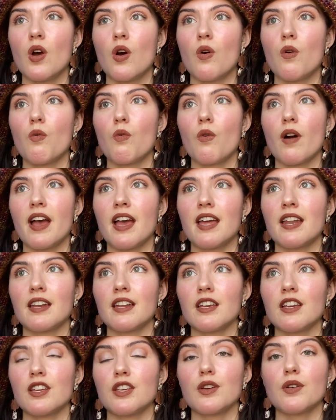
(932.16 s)

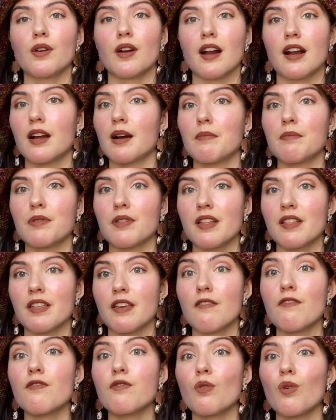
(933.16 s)
when you're
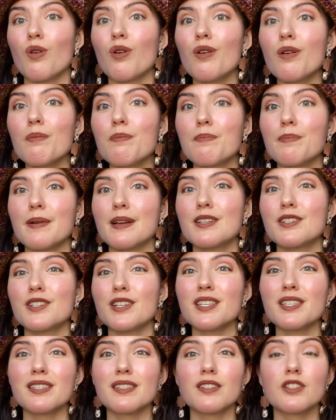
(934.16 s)
completely full, but
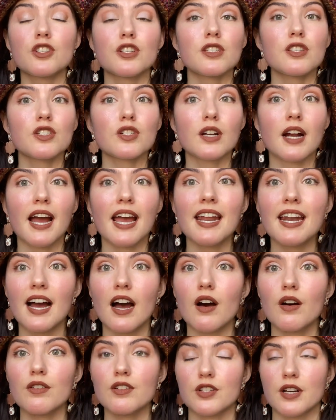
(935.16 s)
just try it
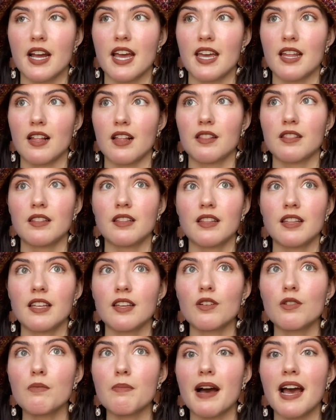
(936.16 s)
out. Try it a
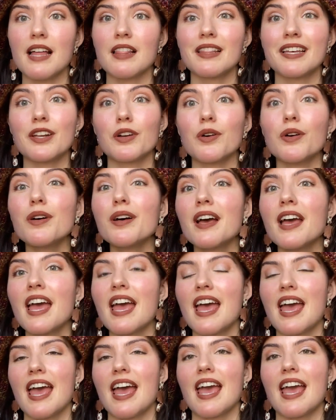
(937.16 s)
little by little,
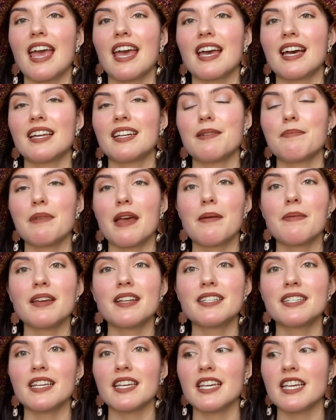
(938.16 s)
and maybe
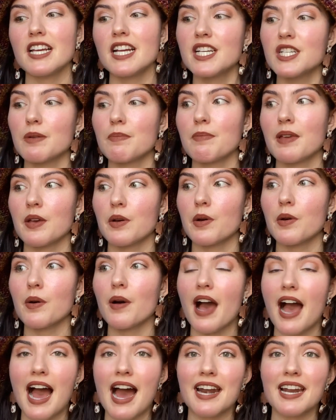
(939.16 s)
to each
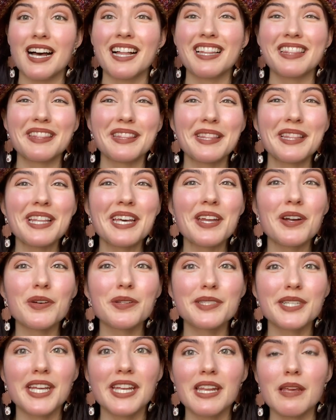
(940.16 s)
meal add a little
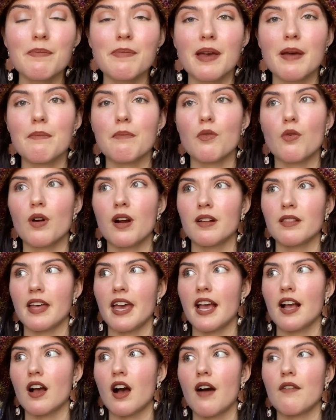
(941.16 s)
teeny bit more
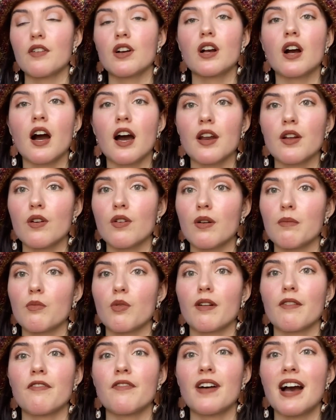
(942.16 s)
like avocado or
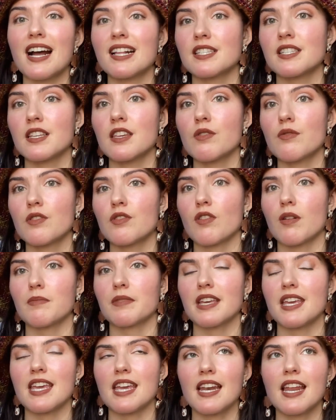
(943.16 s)
more fats than you would
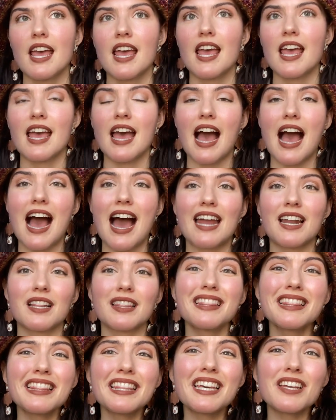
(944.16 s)
normally eat. Add a
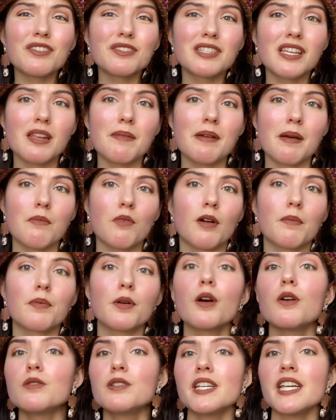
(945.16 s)
little teeny bit more
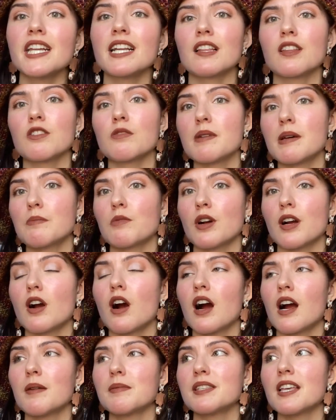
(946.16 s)
protein, a little bit more
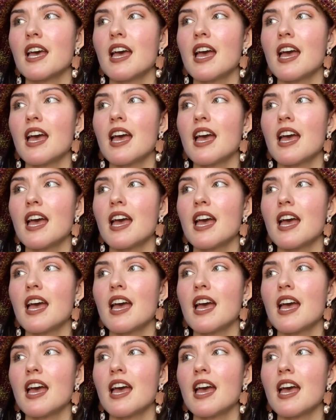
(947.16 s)
carbs,